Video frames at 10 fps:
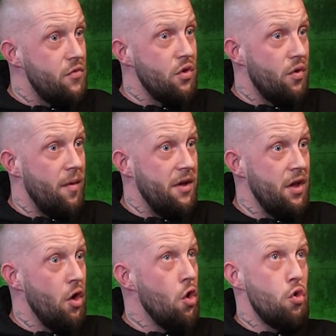Do you know what I
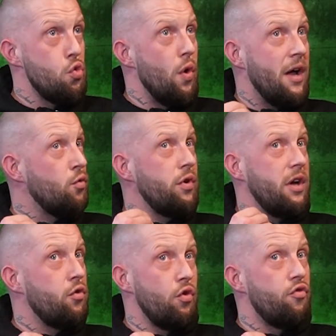mean? So I don't
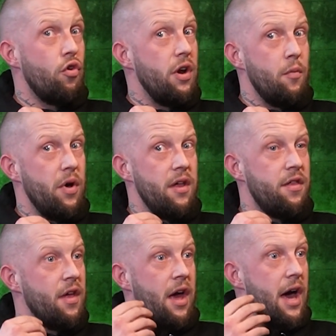get too drawn in
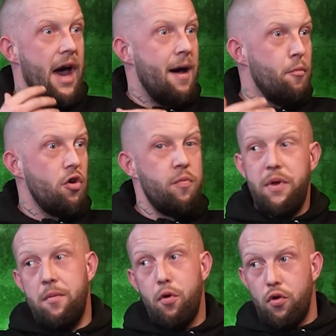with, I must
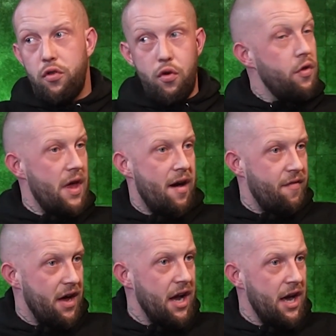be booked out that
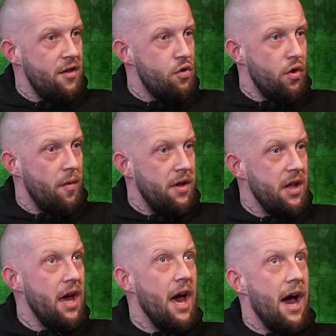far ahead, do you know what I
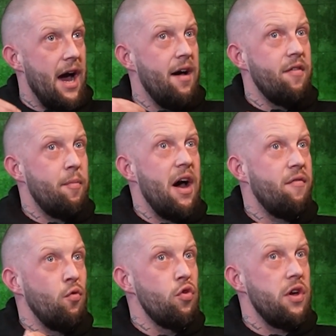mean? I have a bit of
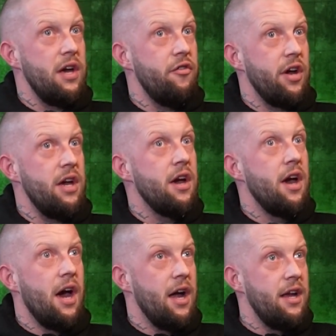foresight, right?
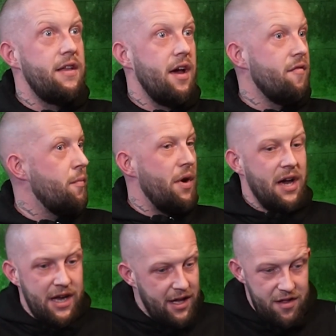I need to have it. But
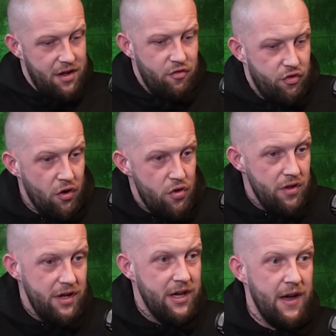again, it's construction,
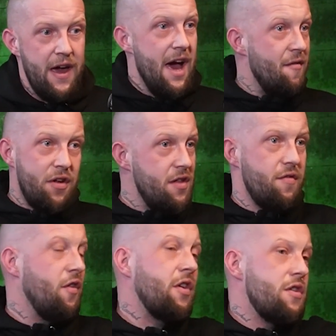like, everything's
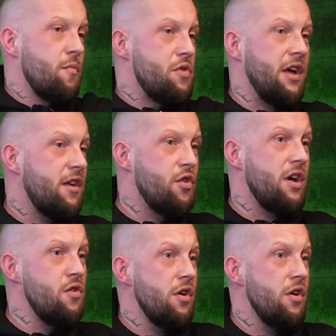fucking subject to change.